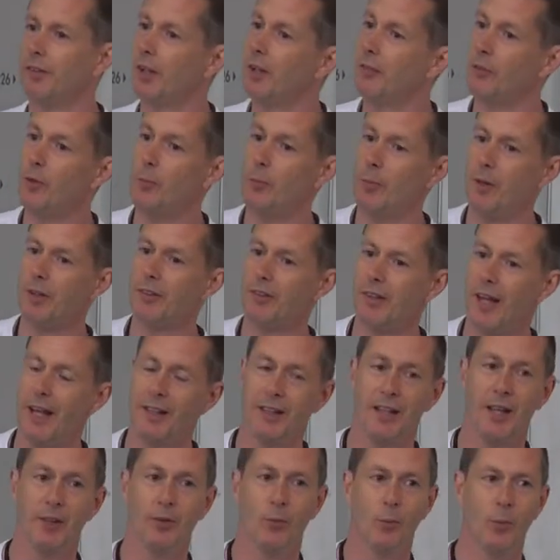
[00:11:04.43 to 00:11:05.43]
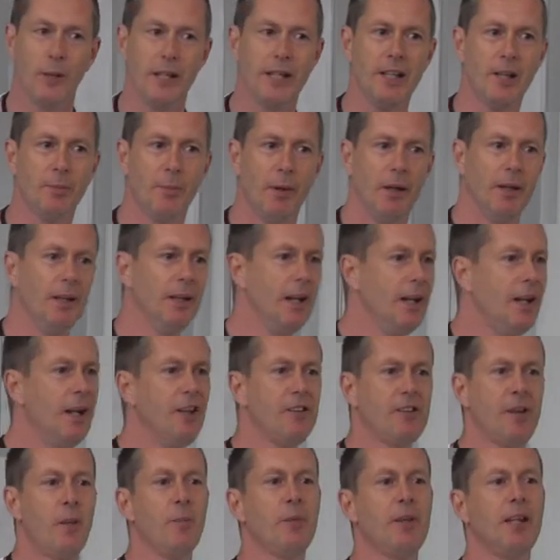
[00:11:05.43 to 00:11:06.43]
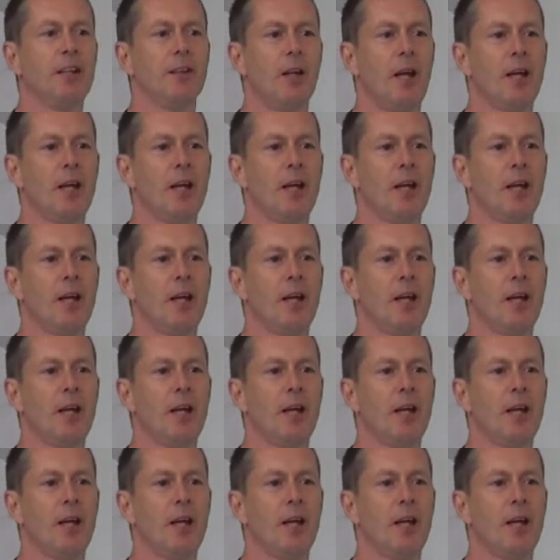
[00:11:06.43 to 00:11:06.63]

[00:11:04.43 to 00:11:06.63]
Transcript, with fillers: Don't know if you missed that the other week, but something